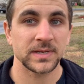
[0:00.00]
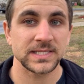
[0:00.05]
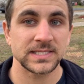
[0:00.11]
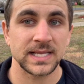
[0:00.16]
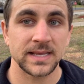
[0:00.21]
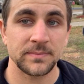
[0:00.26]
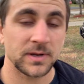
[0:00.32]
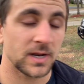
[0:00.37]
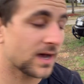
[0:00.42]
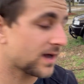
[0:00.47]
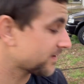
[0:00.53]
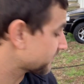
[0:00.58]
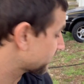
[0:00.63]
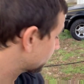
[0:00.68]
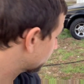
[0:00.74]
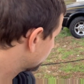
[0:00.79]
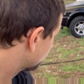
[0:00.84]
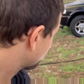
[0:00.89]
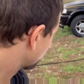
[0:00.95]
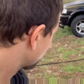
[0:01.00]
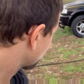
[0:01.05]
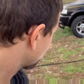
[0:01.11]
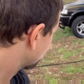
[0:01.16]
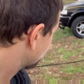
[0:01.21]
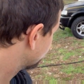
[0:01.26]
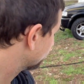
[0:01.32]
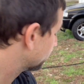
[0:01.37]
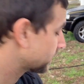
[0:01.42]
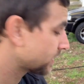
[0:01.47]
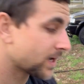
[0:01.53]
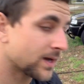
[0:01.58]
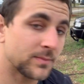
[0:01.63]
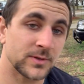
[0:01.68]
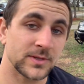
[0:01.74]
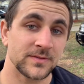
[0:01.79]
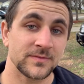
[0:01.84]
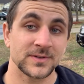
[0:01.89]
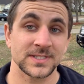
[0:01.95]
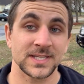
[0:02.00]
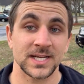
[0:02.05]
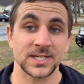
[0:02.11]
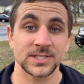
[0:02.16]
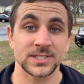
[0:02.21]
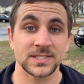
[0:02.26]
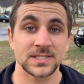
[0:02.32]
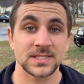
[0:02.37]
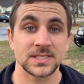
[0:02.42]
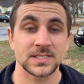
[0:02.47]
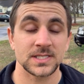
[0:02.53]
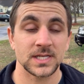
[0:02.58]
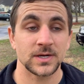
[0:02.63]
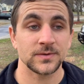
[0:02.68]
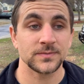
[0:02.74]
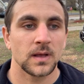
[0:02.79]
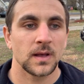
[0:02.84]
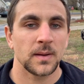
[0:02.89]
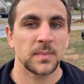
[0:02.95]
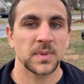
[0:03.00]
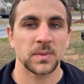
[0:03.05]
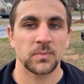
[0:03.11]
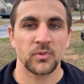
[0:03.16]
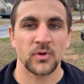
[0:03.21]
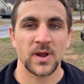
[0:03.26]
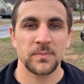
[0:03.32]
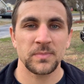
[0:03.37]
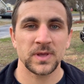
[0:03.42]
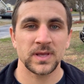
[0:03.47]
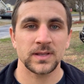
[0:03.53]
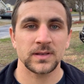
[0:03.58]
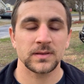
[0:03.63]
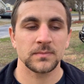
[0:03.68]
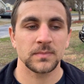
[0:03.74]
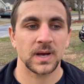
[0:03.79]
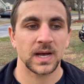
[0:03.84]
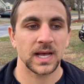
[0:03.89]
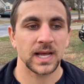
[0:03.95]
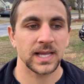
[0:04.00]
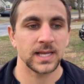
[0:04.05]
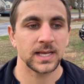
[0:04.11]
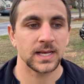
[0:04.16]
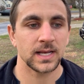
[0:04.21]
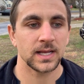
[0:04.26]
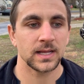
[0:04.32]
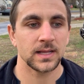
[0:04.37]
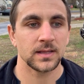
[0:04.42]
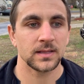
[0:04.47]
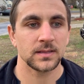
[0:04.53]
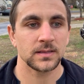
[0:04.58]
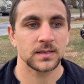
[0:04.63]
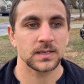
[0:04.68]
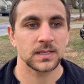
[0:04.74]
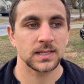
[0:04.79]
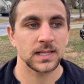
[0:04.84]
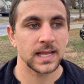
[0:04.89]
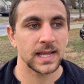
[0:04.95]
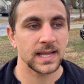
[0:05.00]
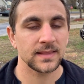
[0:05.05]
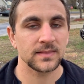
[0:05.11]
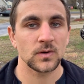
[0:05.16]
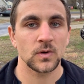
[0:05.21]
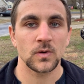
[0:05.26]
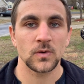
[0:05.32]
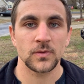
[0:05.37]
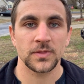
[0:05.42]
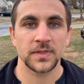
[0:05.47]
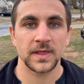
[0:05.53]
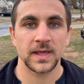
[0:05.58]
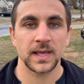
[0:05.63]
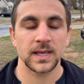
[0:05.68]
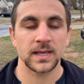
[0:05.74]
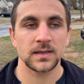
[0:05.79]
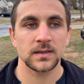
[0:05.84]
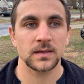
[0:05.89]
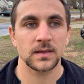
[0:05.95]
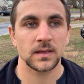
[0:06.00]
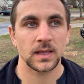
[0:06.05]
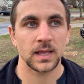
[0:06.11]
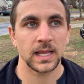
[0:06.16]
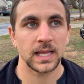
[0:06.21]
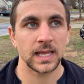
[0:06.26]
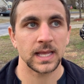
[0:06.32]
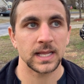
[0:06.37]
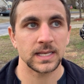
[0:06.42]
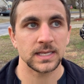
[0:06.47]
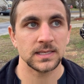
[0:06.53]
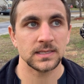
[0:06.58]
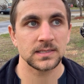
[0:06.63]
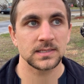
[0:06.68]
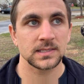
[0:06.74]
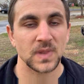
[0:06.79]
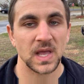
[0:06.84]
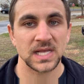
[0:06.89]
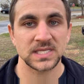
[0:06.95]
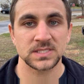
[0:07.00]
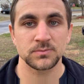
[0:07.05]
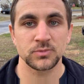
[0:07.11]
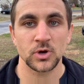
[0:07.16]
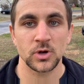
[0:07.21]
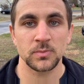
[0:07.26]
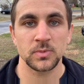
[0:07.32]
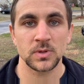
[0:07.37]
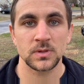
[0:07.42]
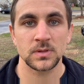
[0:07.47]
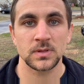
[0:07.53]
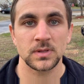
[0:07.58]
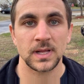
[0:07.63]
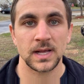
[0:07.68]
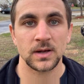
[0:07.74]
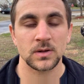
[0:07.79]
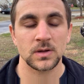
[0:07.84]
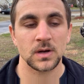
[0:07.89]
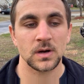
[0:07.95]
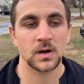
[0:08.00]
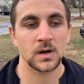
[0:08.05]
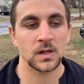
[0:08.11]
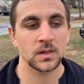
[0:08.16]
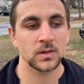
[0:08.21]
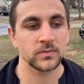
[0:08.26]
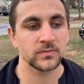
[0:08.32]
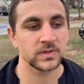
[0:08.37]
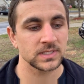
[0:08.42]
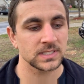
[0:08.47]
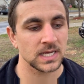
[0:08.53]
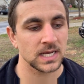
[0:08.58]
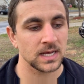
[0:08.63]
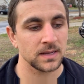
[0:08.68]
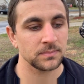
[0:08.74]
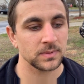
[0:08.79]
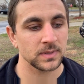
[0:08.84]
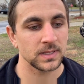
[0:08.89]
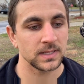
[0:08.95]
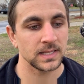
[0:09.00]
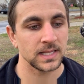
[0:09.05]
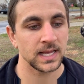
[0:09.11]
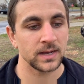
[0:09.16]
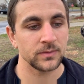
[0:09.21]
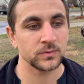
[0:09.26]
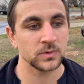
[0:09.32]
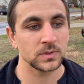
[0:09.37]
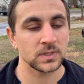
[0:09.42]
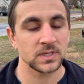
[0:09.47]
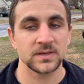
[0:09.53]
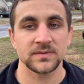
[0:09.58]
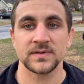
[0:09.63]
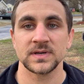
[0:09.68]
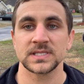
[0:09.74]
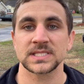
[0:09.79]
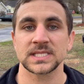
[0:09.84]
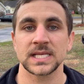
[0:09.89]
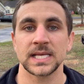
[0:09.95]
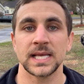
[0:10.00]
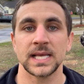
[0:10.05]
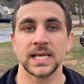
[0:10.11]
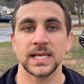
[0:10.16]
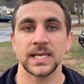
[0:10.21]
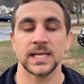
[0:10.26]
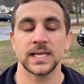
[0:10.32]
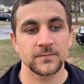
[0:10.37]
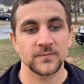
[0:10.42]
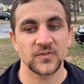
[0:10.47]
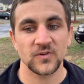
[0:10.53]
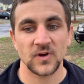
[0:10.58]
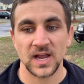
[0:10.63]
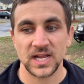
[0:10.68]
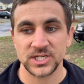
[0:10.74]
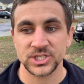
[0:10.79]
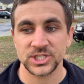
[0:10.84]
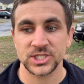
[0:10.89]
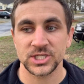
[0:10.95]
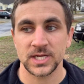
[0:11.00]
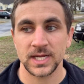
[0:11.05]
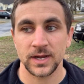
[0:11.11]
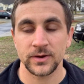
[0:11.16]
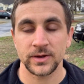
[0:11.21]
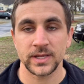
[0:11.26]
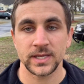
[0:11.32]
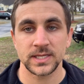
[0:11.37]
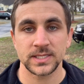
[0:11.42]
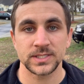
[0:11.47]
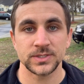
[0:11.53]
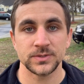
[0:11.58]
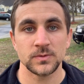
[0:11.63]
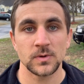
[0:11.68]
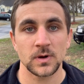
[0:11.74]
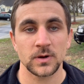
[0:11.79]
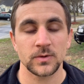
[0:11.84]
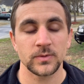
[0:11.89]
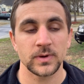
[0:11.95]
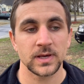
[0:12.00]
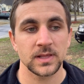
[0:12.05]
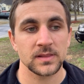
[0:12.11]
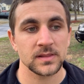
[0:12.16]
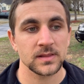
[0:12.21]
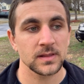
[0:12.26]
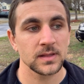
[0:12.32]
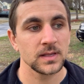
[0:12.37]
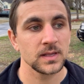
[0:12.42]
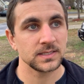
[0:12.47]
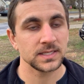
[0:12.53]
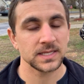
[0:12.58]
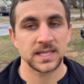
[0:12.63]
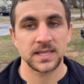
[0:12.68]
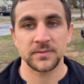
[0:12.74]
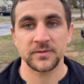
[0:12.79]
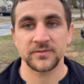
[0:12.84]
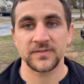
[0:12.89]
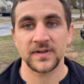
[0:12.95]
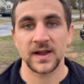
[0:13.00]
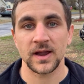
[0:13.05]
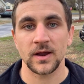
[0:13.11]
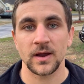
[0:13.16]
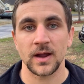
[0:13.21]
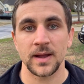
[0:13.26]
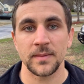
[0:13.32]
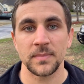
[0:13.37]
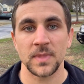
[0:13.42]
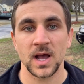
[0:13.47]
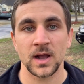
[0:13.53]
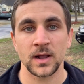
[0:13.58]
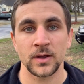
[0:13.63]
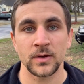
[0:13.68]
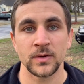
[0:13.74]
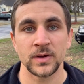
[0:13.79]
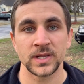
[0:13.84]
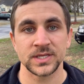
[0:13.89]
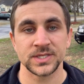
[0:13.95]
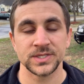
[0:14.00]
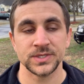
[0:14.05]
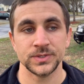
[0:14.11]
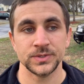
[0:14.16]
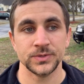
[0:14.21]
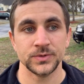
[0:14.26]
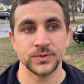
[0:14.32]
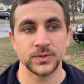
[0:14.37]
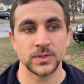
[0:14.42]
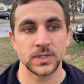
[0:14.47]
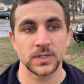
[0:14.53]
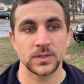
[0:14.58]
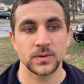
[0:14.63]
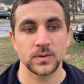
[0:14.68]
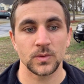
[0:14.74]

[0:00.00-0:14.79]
going to tape it off, and we're going to do it in a couple different sections. So I'm going to prep it by claying the whole thing and isopropyl alcohol over the top, and that will give us a fresh area to work with. To keep it fair, I'm not going to